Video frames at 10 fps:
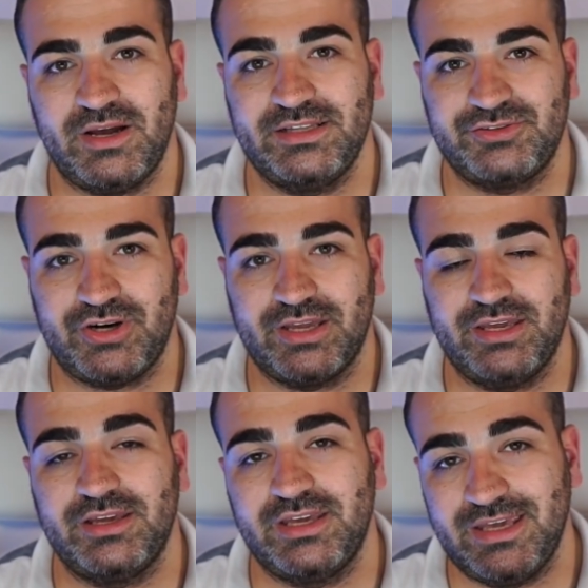
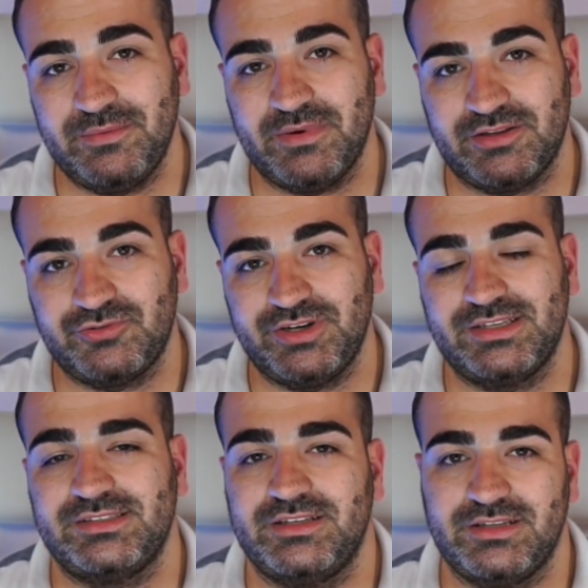tracking key
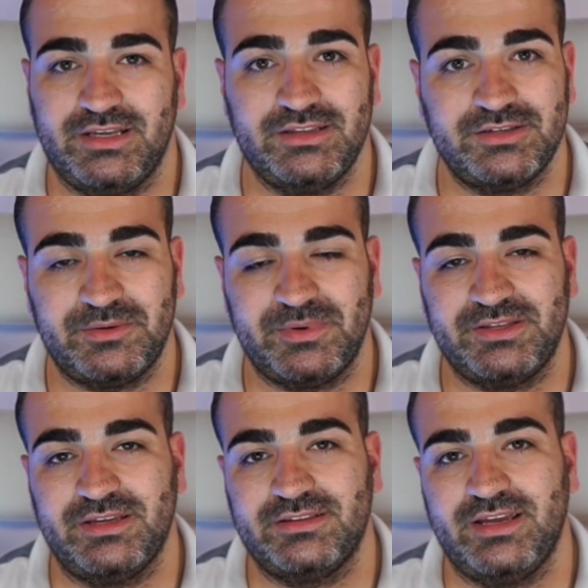metrics and
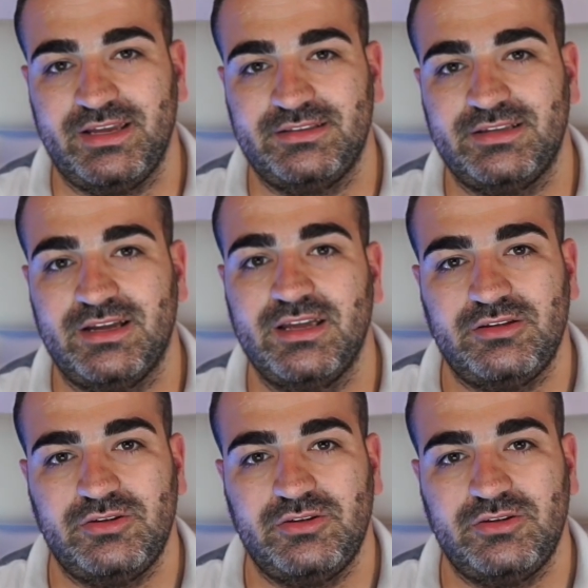interpreting data,